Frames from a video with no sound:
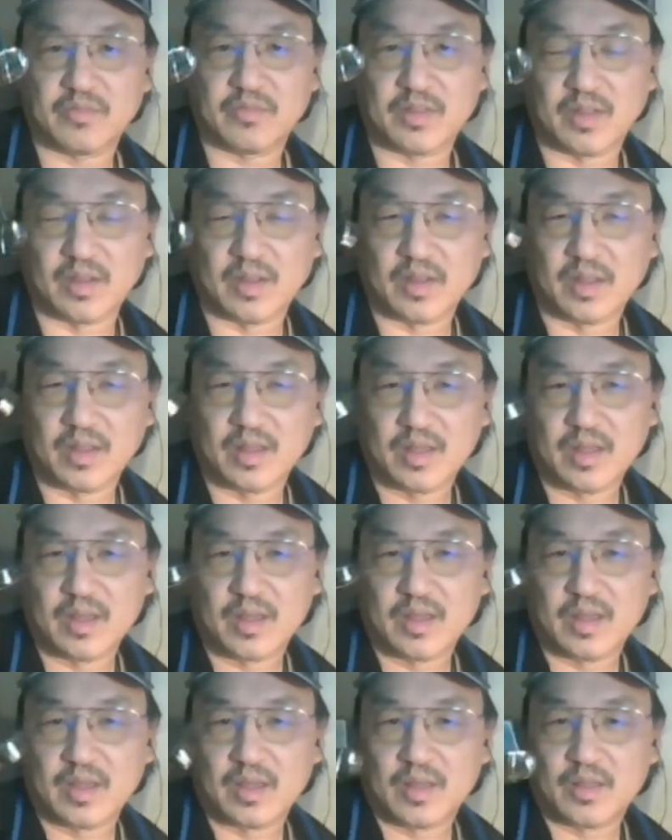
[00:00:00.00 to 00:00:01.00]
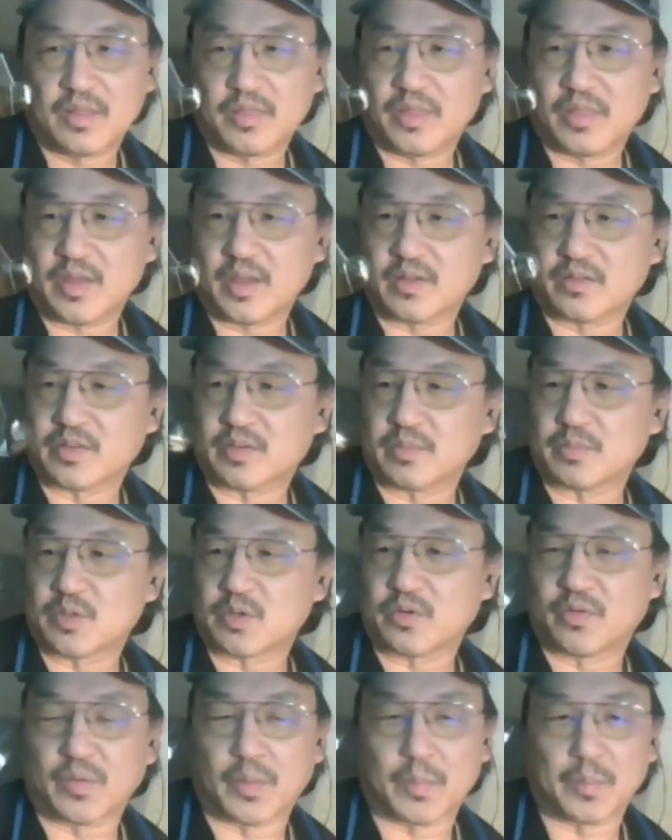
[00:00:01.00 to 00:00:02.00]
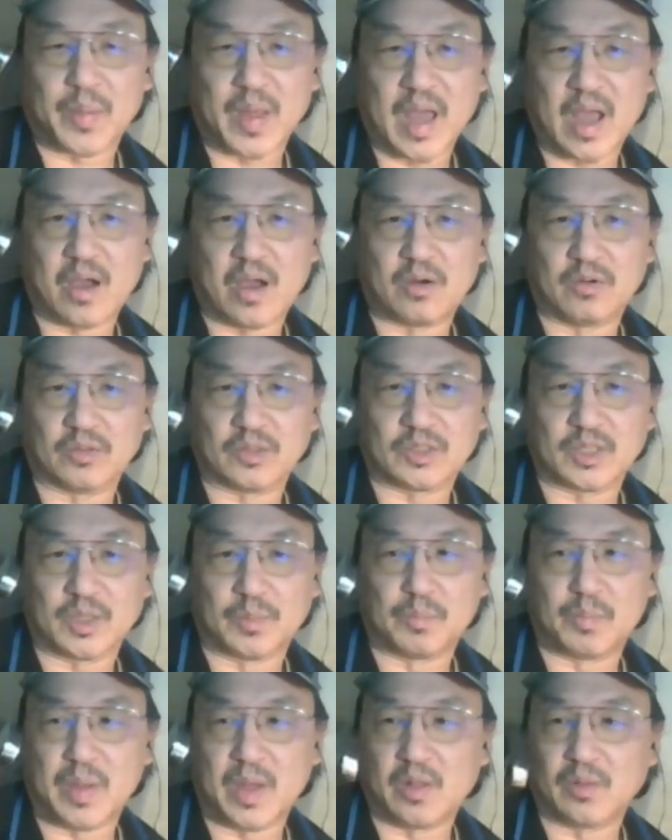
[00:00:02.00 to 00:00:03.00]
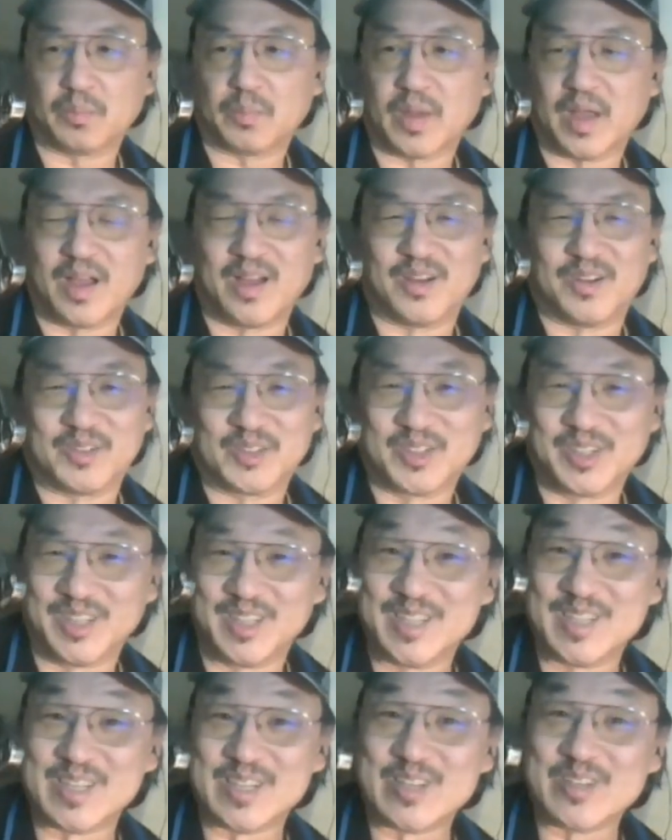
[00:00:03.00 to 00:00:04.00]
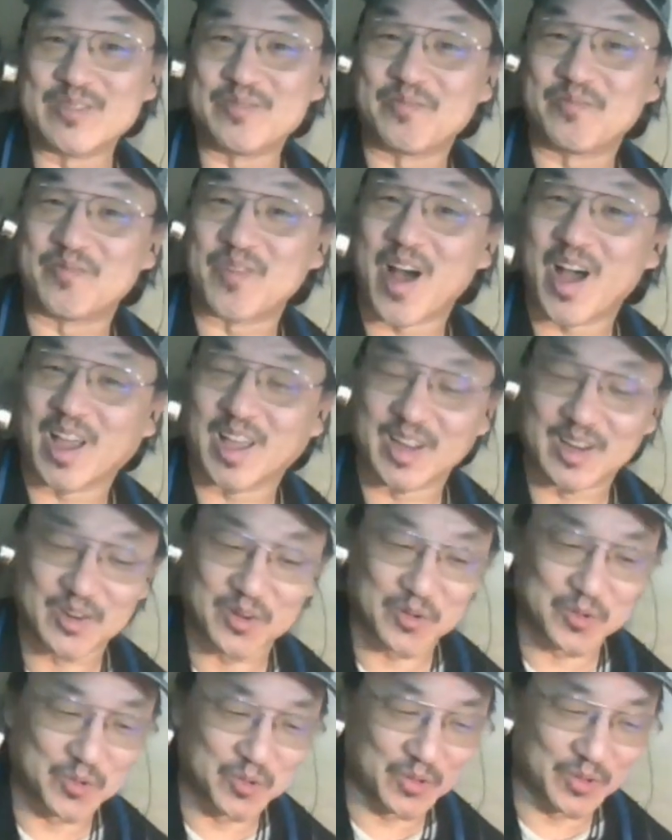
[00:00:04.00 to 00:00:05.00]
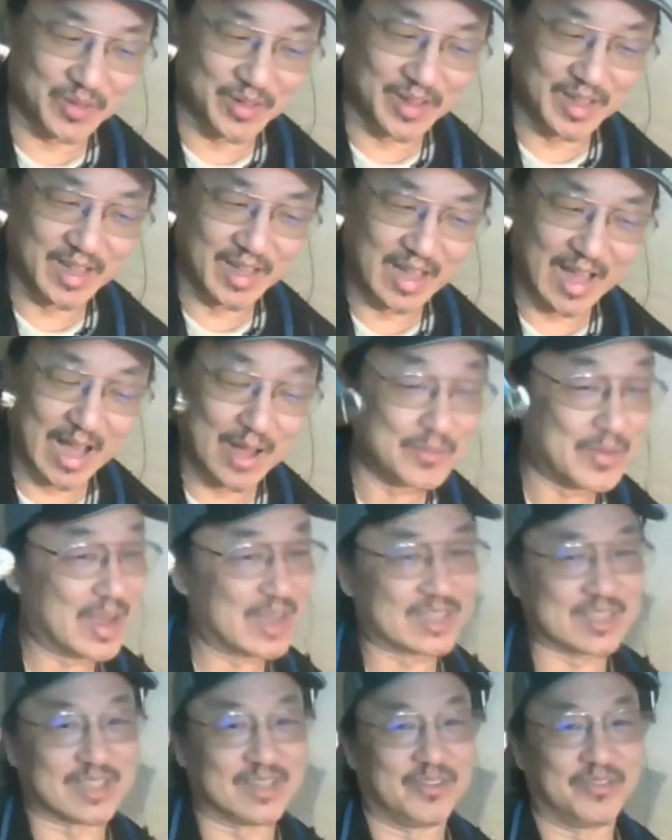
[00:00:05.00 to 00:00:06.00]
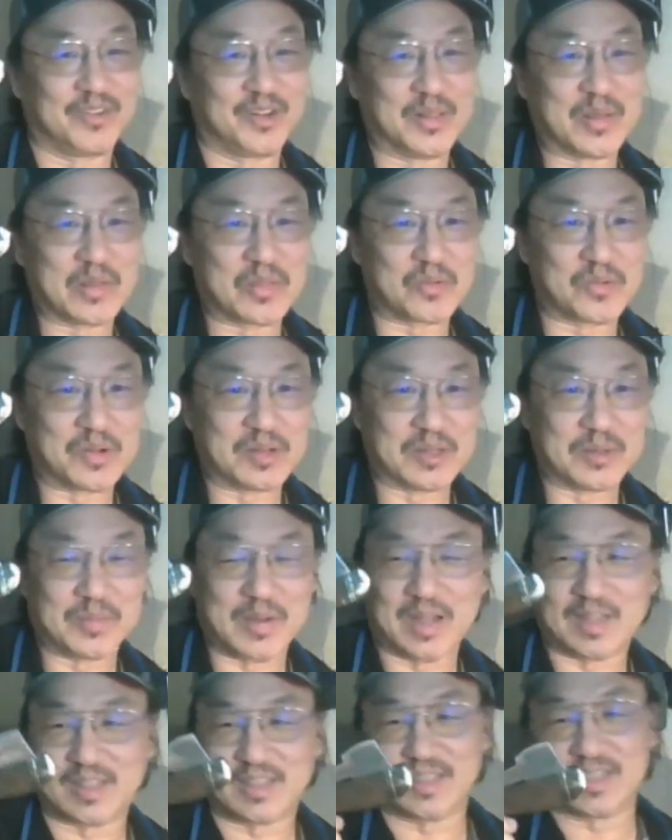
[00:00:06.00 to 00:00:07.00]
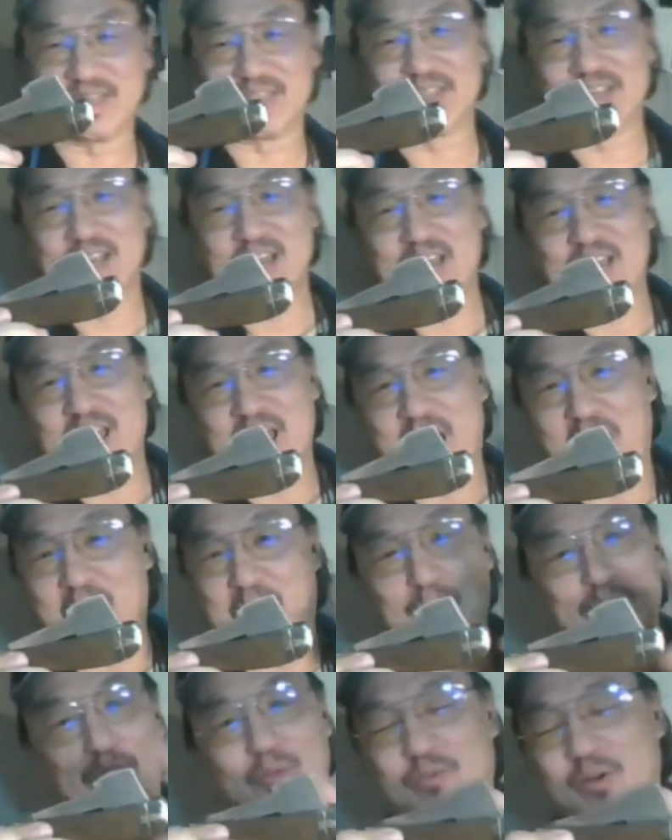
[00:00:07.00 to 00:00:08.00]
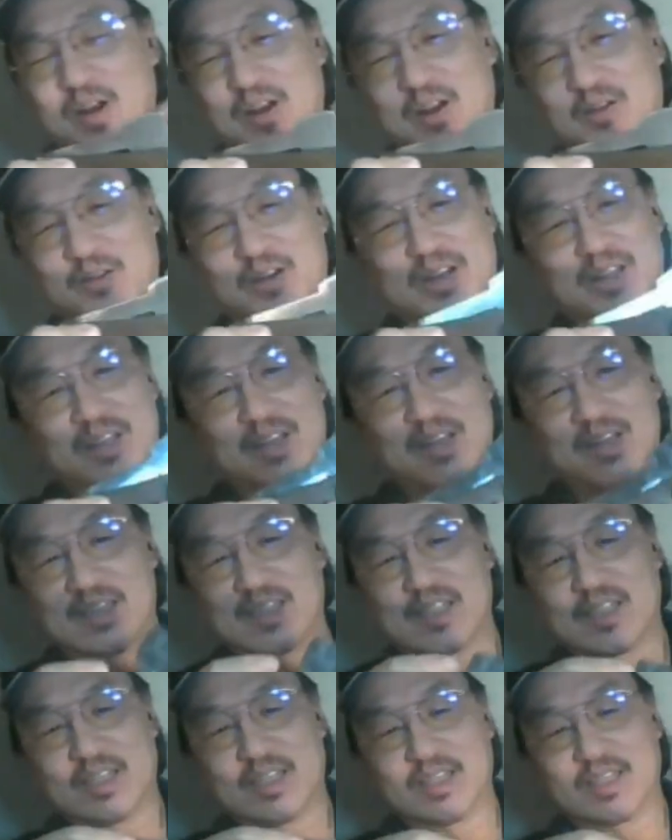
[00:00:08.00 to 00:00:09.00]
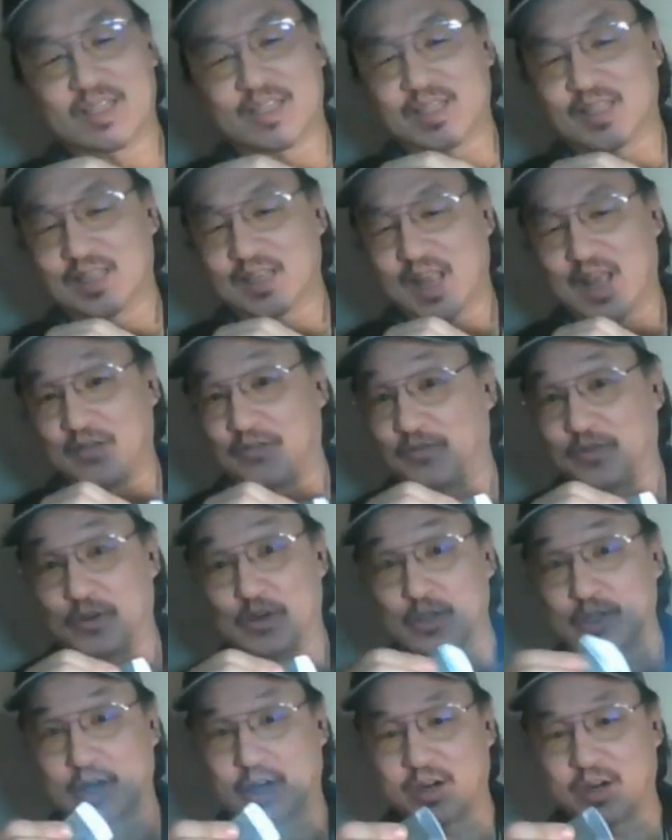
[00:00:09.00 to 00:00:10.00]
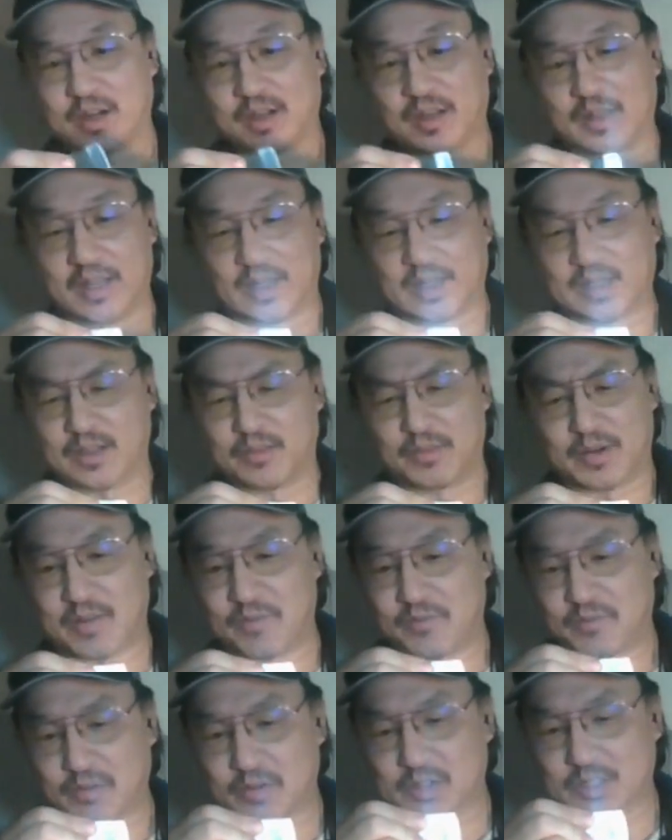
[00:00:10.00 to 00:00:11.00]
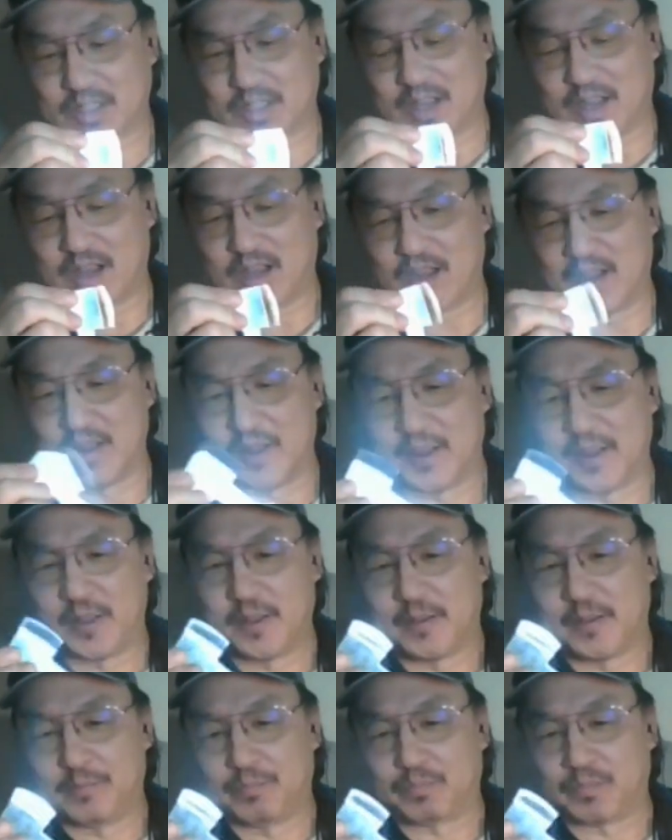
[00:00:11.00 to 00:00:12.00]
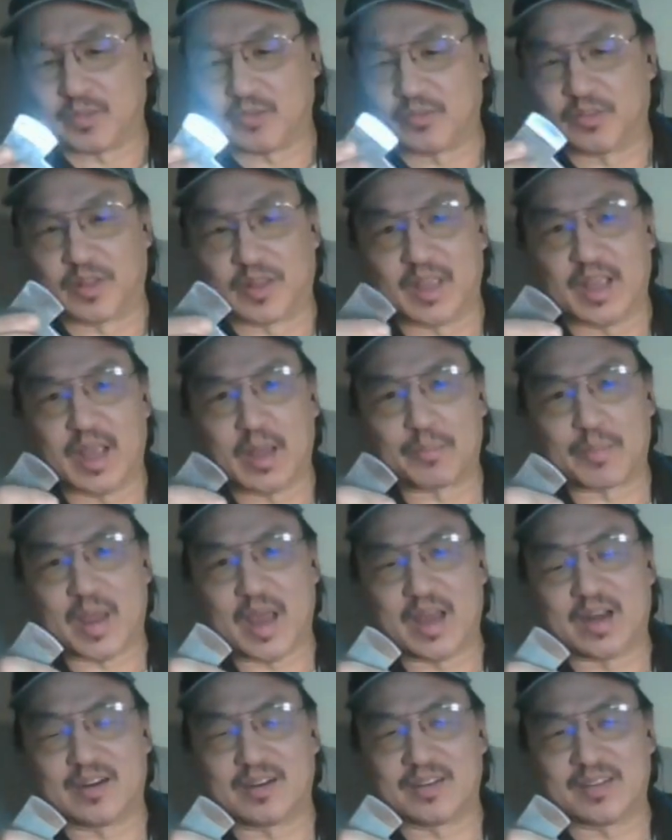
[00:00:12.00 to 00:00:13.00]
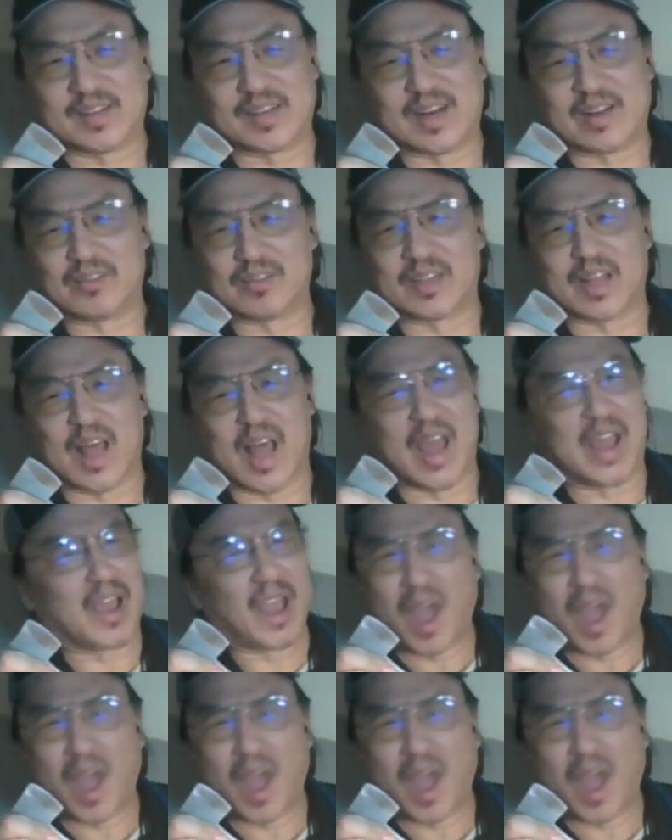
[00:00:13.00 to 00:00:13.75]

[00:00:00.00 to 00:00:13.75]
to think of some sort of a pouch, a belt pouch. This is fucking cool. I'm actually really thrilled about this. I've been wanting one of these since I first started collecting. When I first was looking at patterns, and I was like,